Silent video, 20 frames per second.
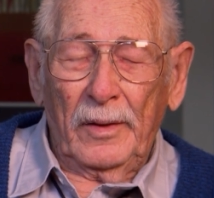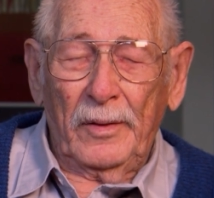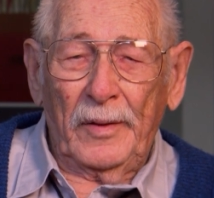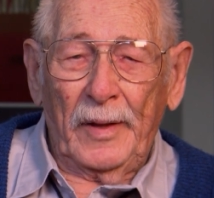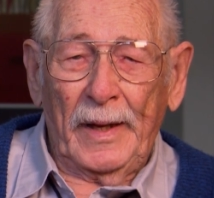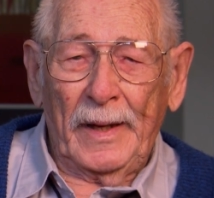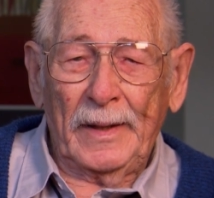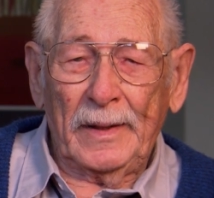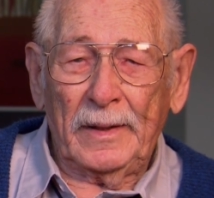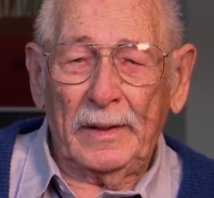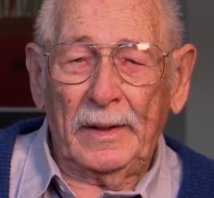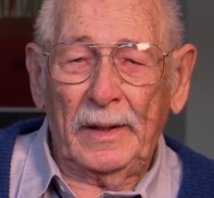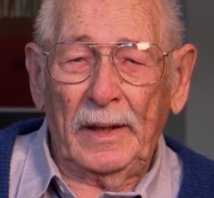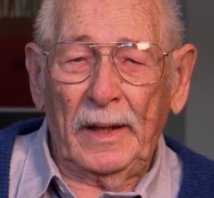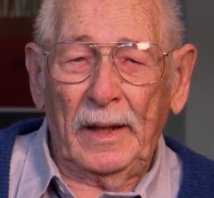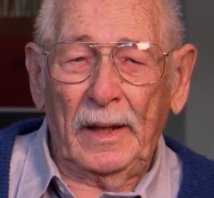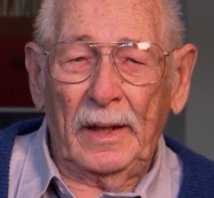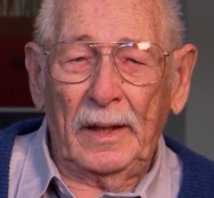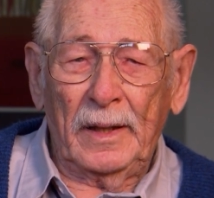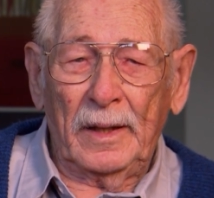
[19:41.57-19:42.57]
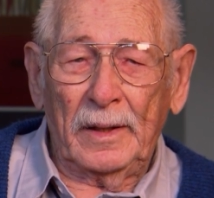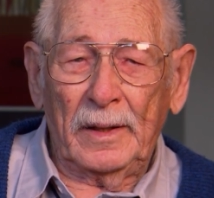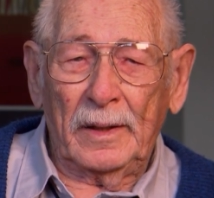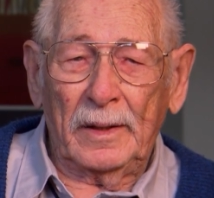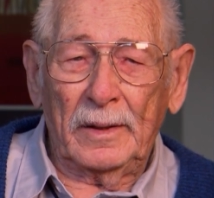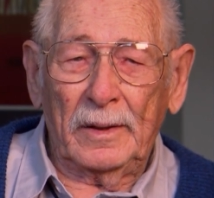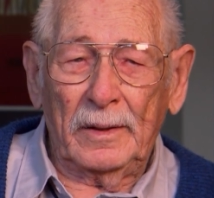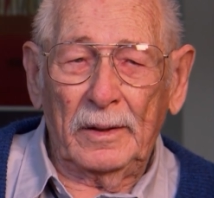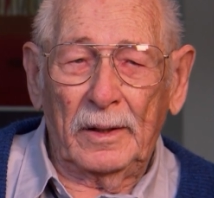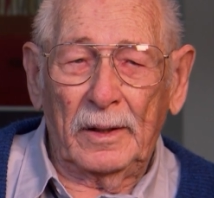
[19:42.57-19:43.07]
that the
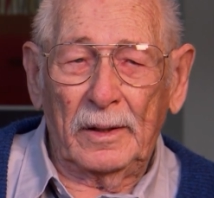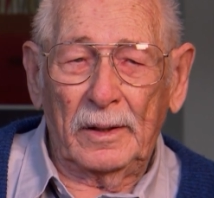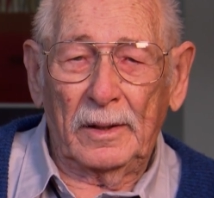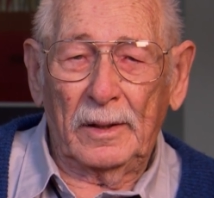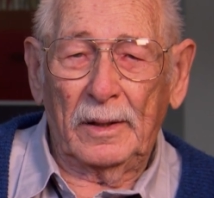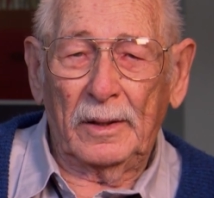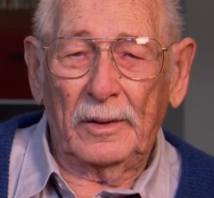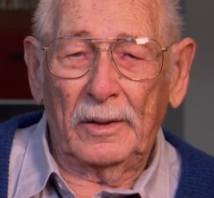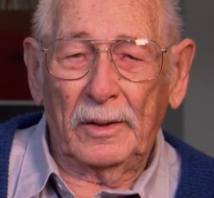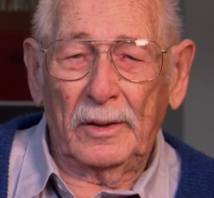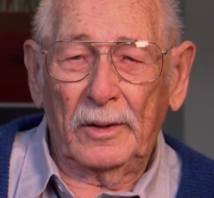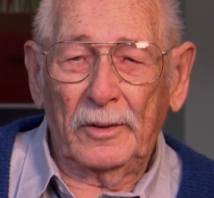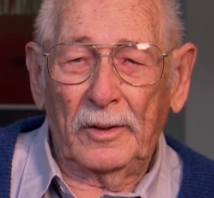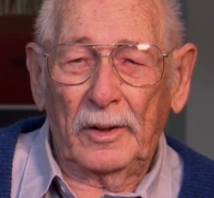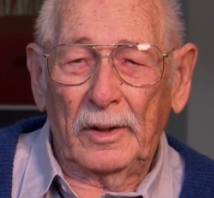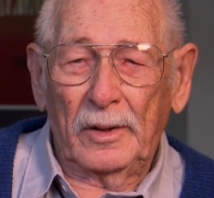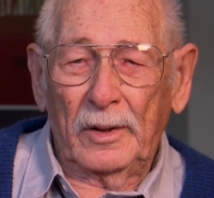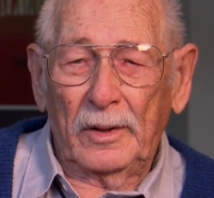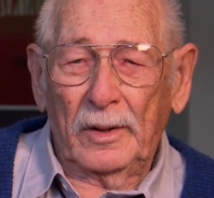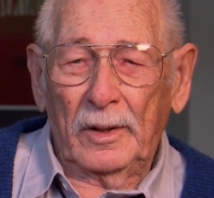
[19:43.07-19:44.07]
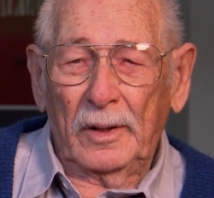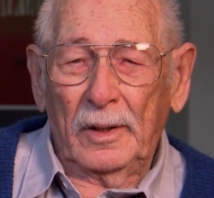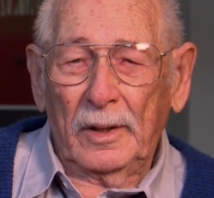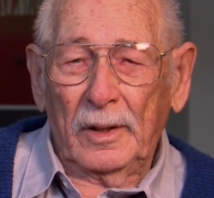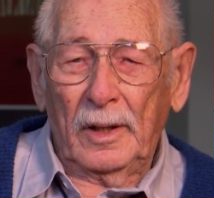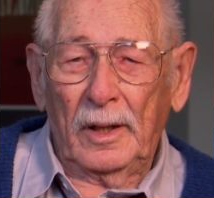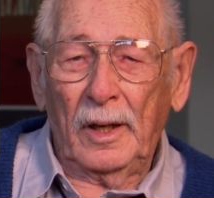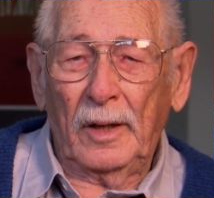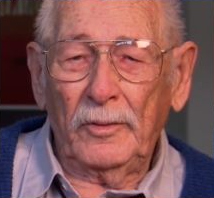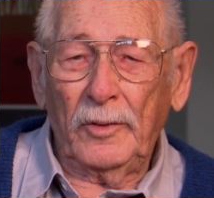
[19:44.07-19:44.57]
uh,
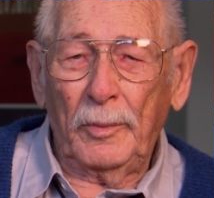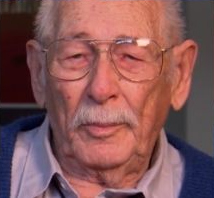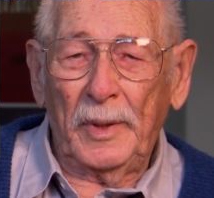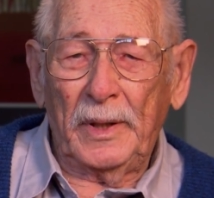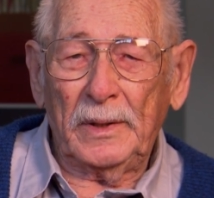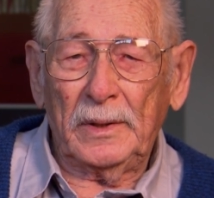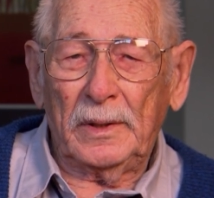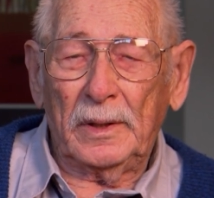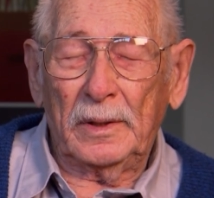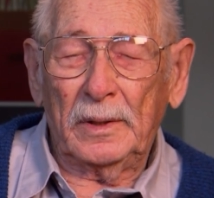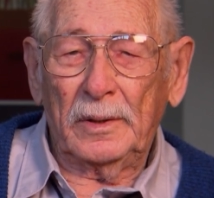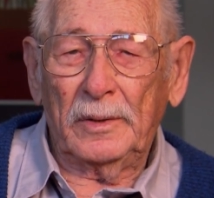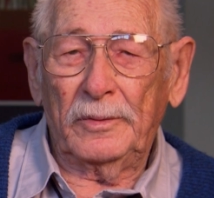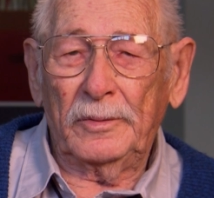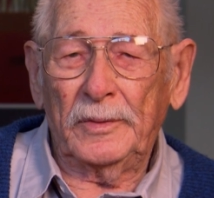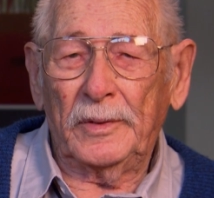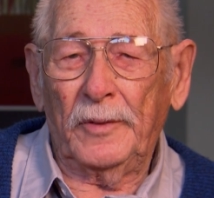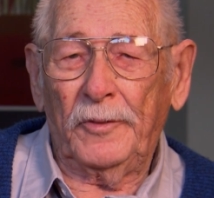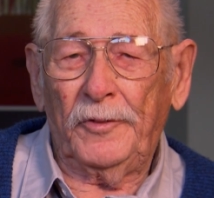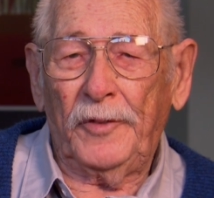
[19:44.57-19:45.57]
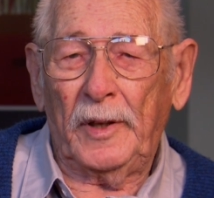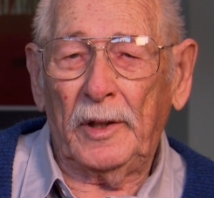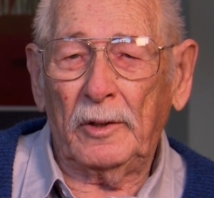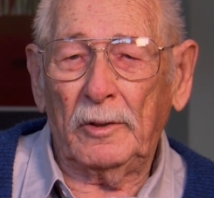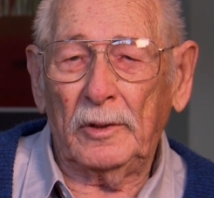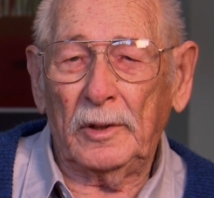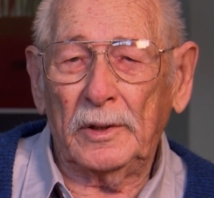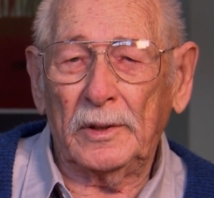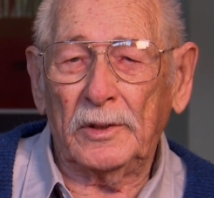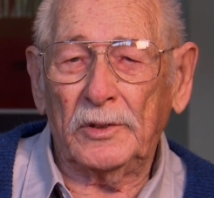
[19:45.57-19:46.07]
government, the
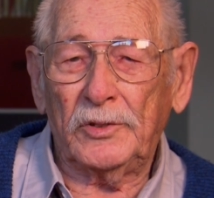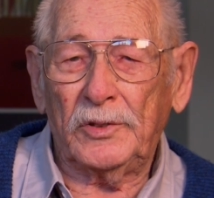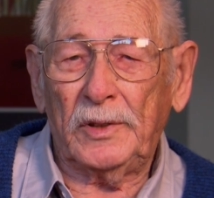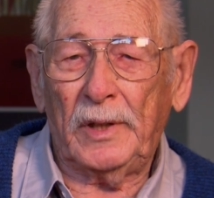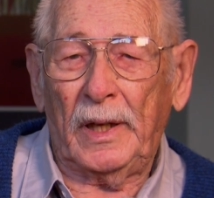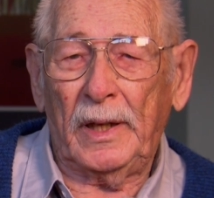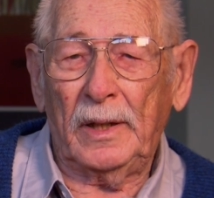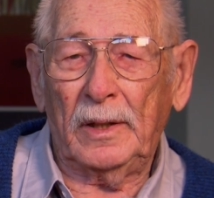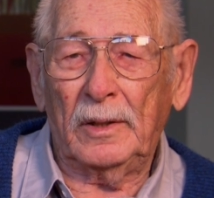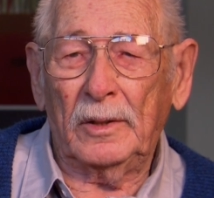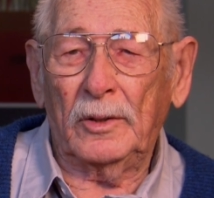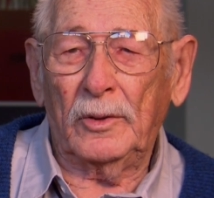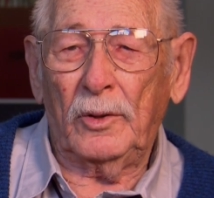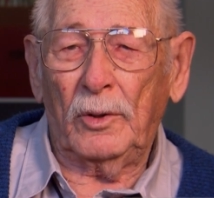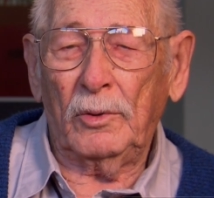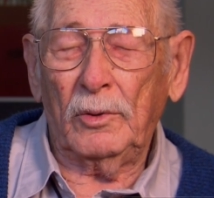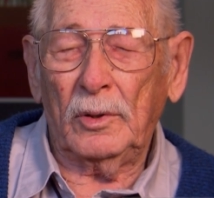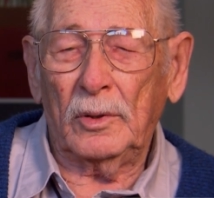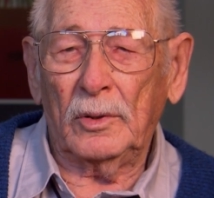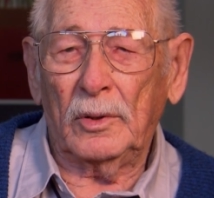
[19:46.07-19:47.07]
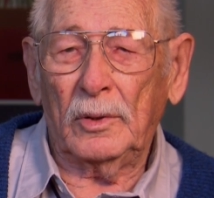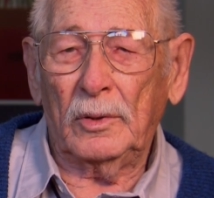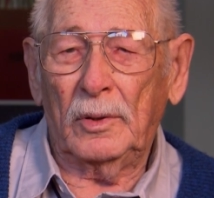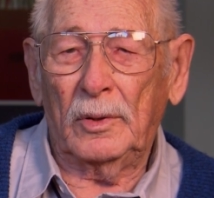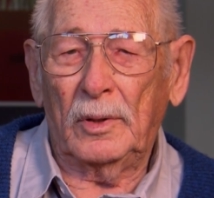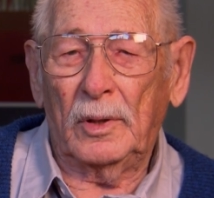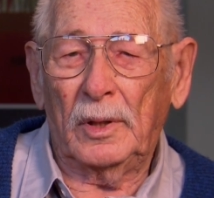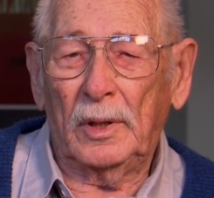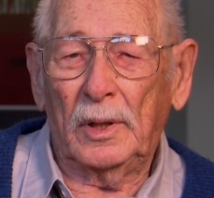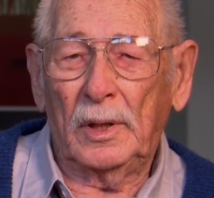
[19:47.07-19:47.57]
federal and state and
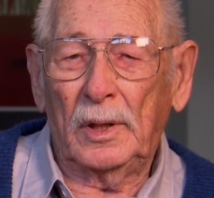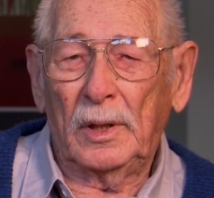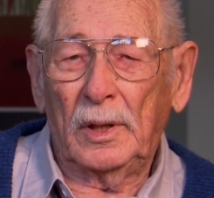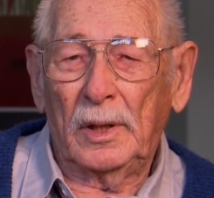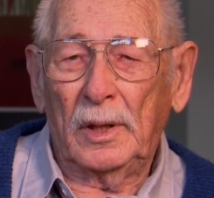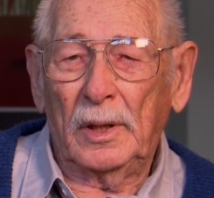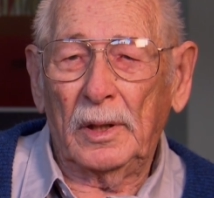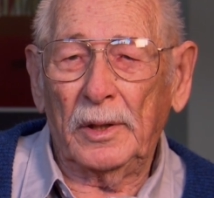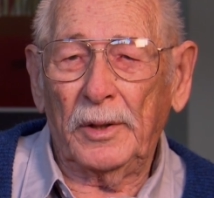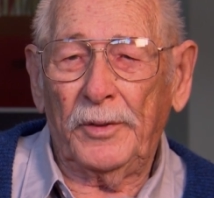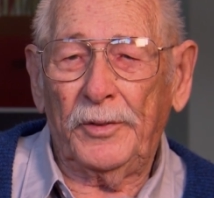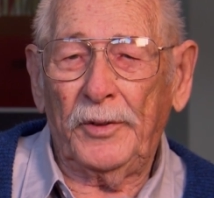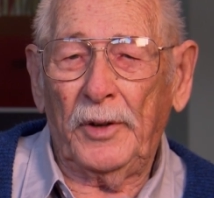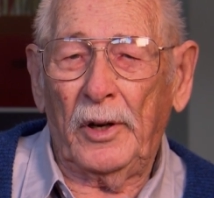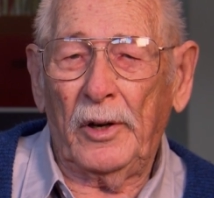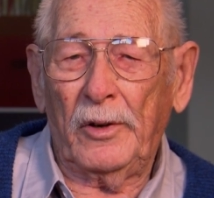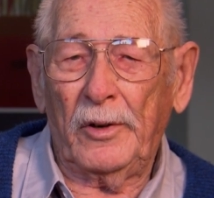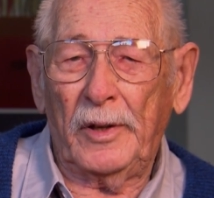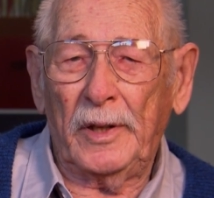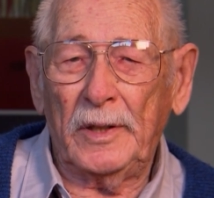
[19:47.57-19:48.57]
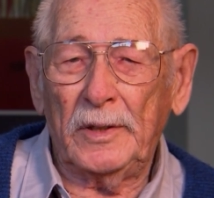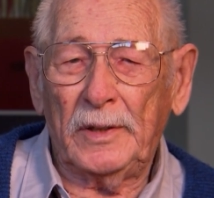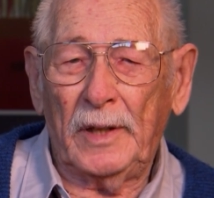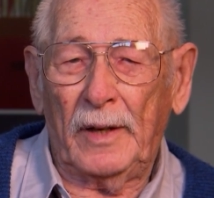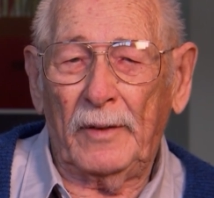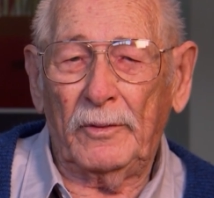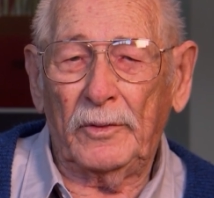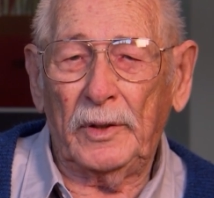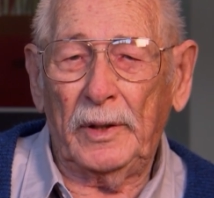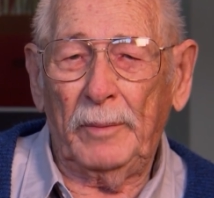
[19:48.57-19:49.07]
local authorities
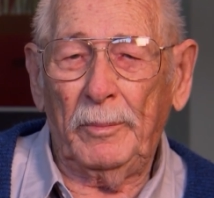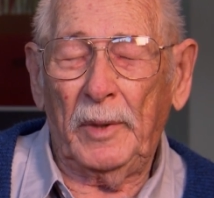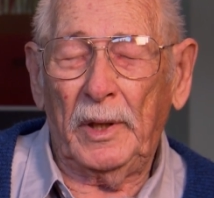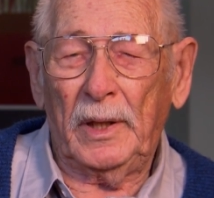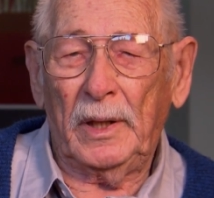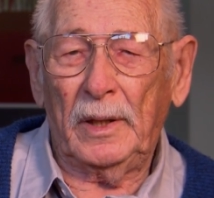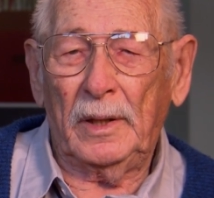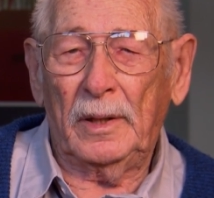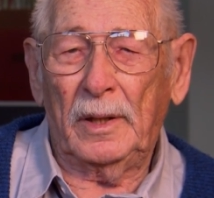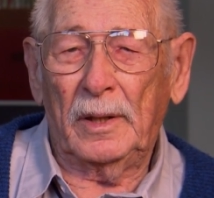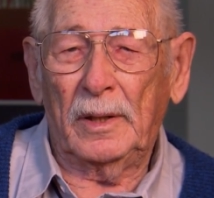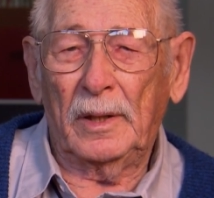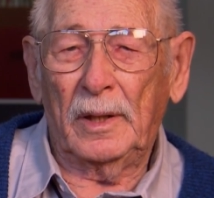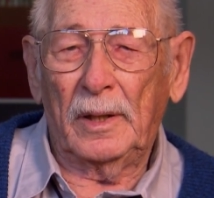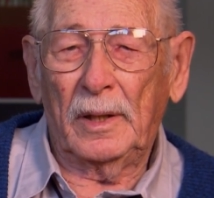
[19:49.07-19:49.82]
have limited